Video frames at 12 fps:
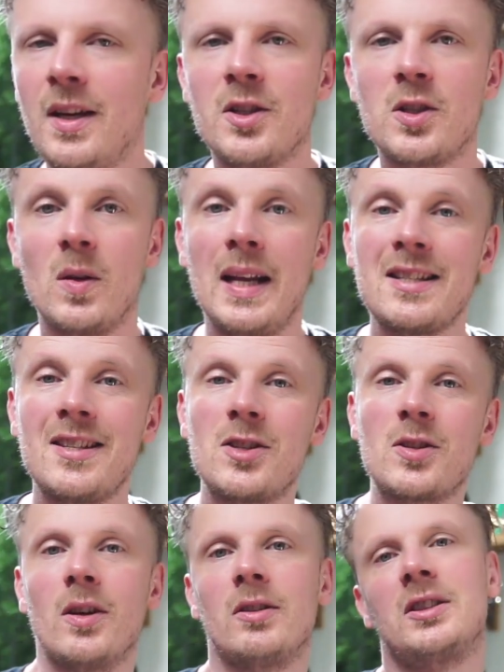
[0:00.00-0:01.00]
So let's
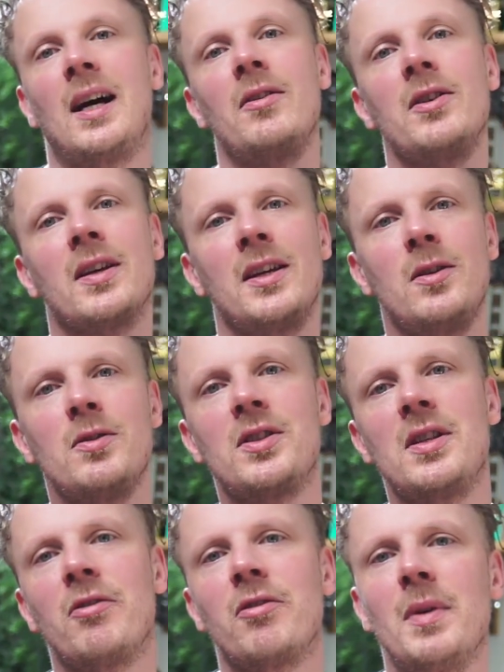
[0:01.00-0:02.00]
discuss how you can use this
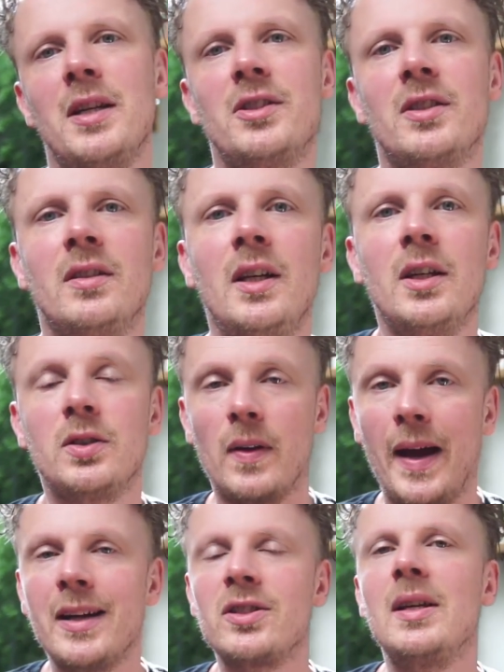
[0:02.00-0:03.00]
information to
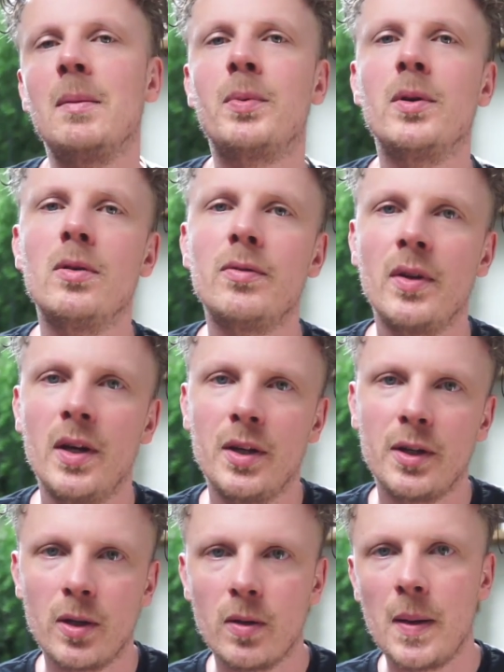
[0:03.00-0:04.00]
actually improve
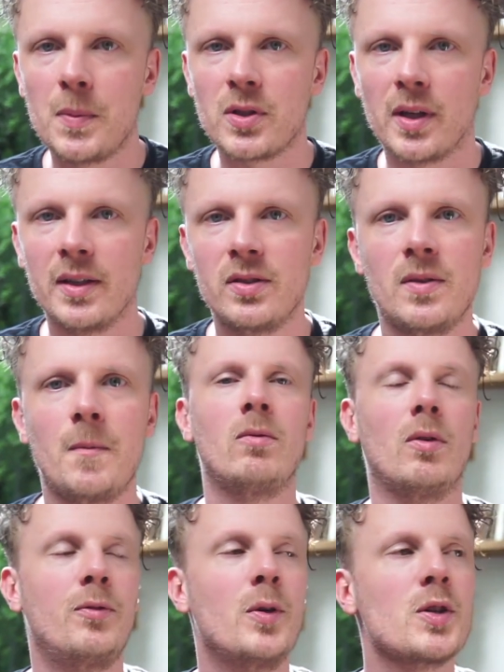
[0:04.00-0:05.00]
your website.
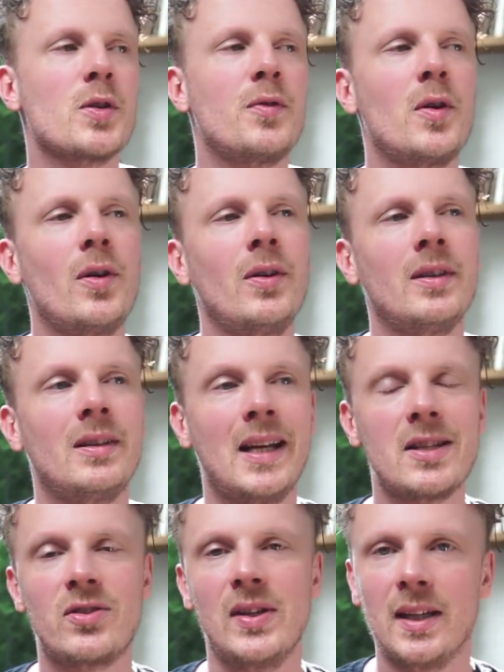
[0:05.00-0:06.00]
Well, first of all,
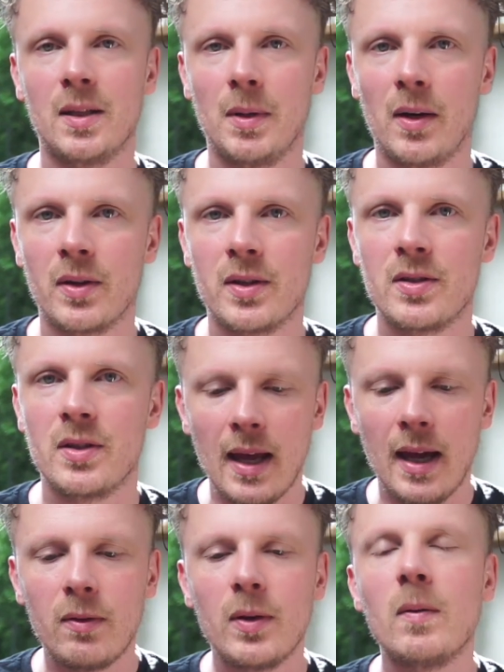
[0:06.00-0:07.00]
let's think about it.
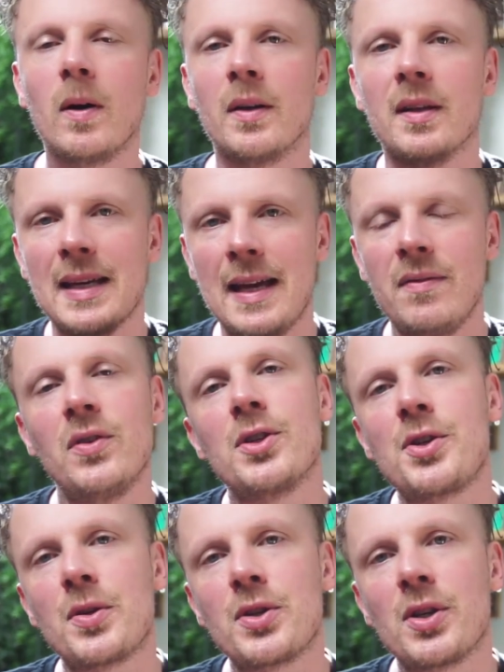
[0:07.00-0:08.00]
Everyone that
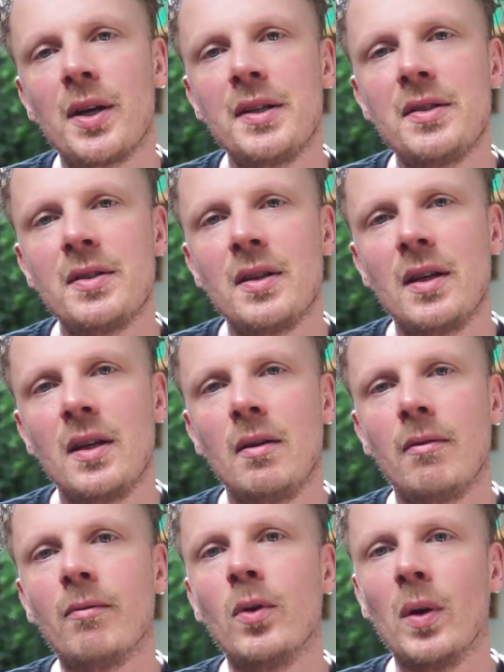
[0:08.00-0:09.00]
enters your site
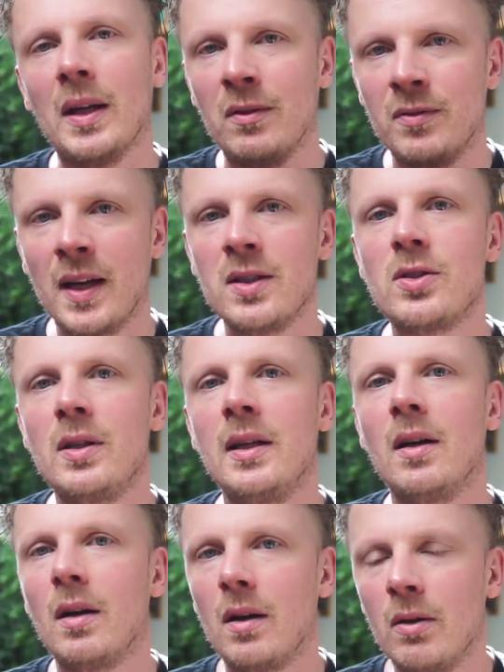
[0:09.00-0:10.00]
will
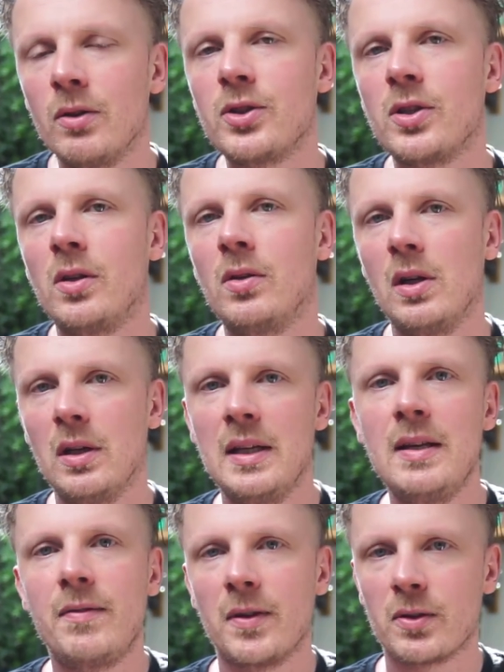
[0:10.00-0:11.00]
eventually also
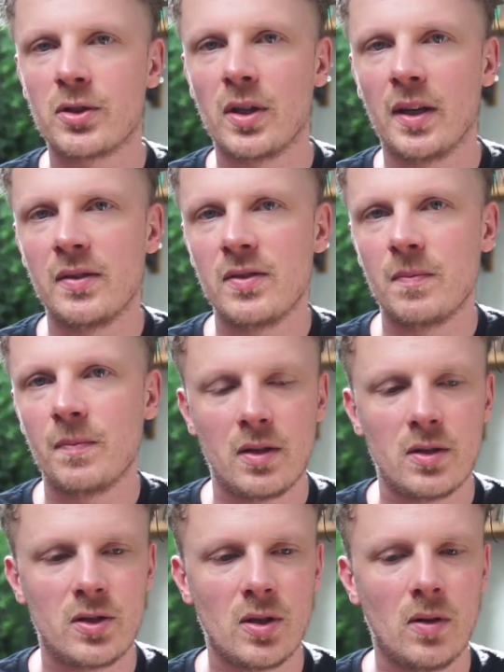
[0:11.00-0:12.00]
leave your site.
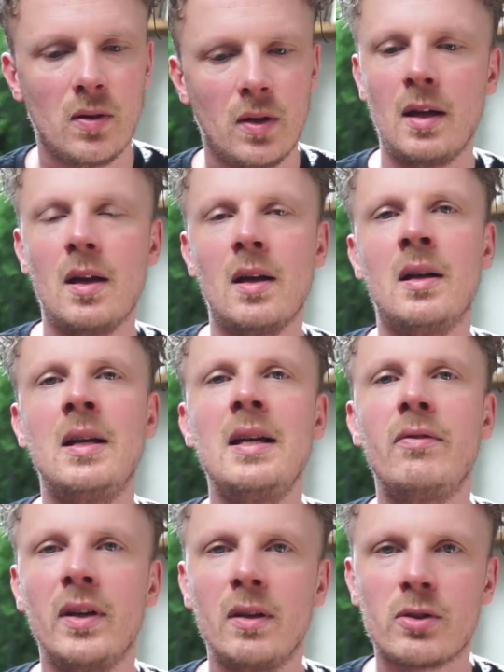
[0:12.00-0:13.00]
So
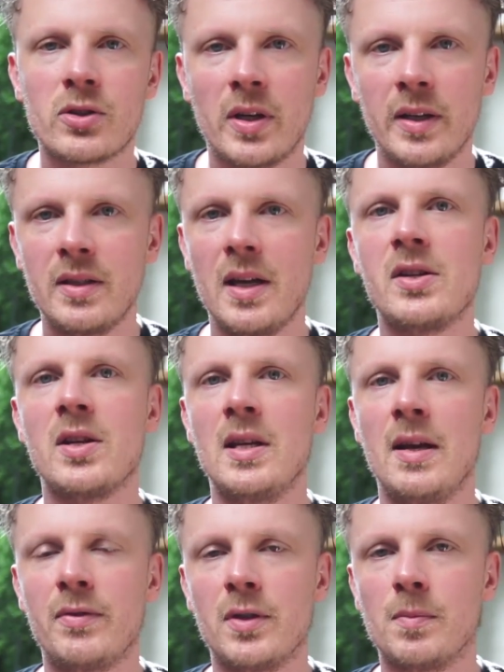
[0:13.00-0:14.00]
leaving your site is
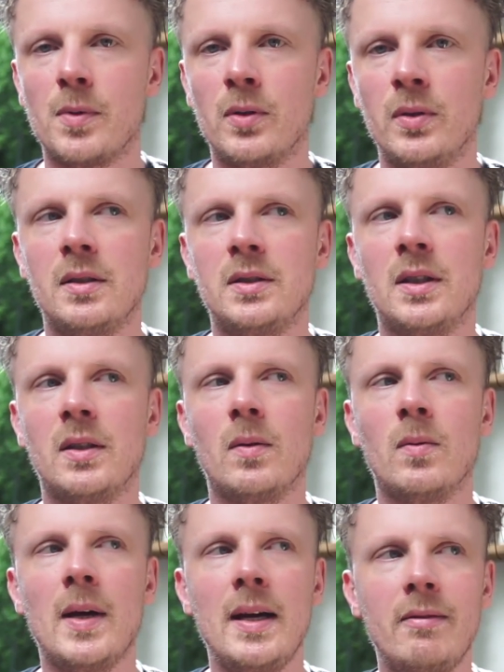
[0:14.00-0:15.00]
inevitable. The
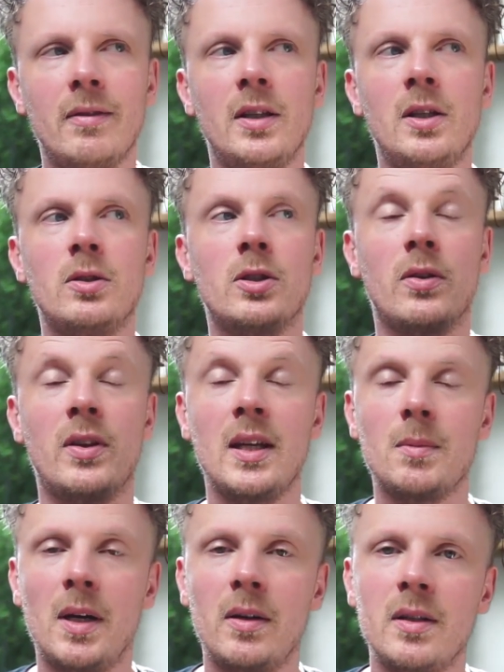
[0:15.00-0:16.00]
way you should think
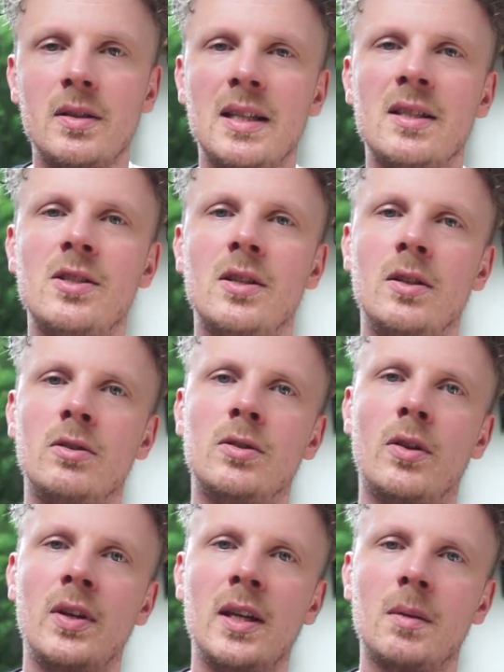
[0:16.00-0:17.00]
about it is you
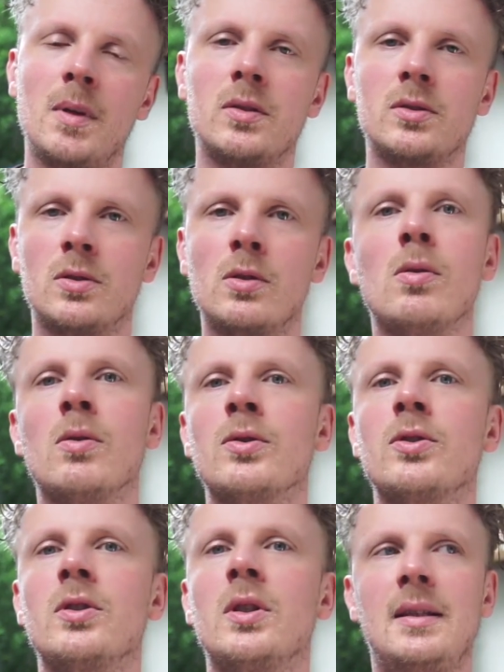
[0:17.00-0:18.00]
should think about
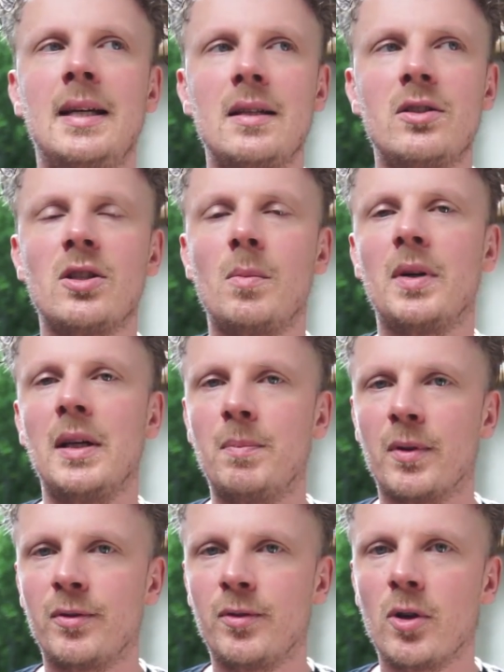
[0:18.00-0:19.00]
goals. Did somebody
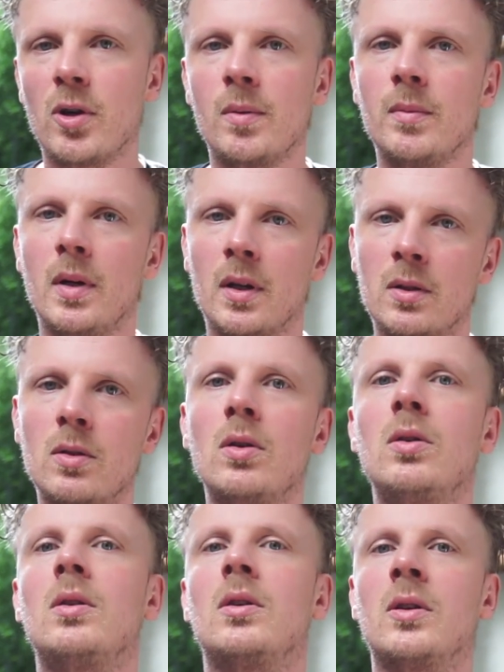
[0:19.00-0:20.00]
perform a
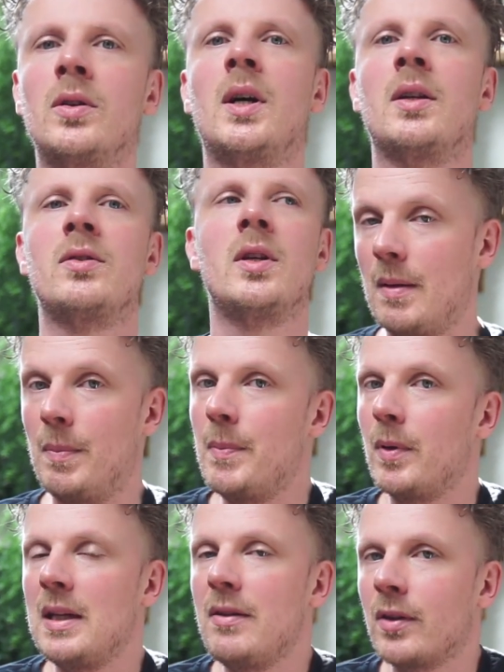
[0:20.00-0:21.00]
goal or not?
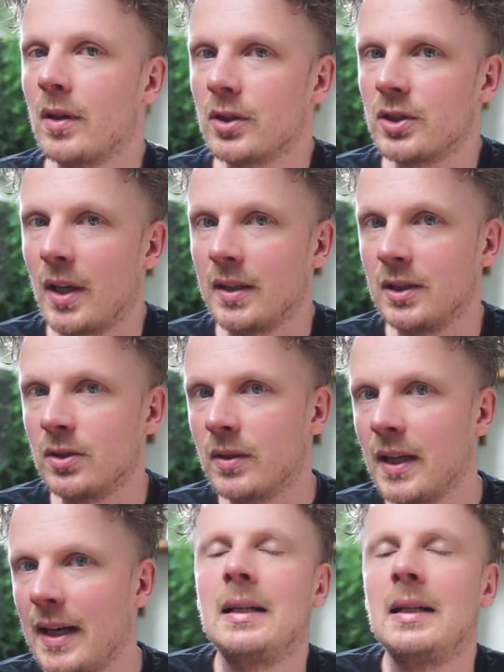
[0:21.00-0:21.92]
People leaving our site is okay,